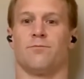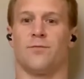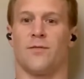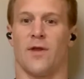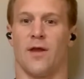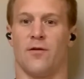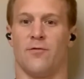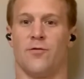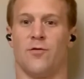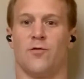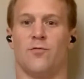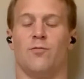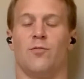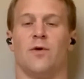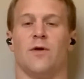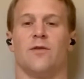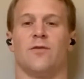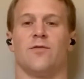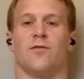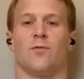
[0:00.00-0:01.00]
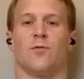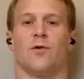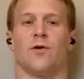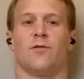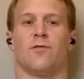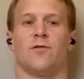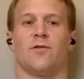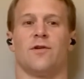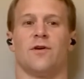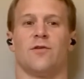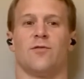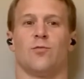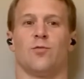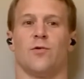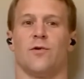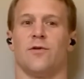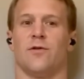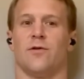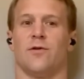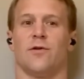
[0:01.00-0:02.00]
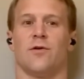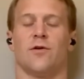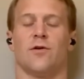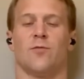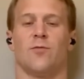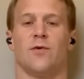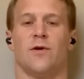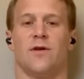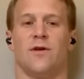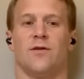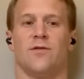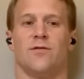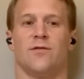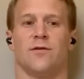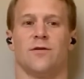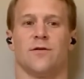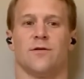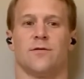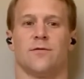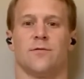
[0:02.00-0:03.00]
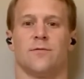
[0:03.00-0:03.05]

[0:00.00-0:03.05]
If you've been somewhat of a chest breather, it could be easier.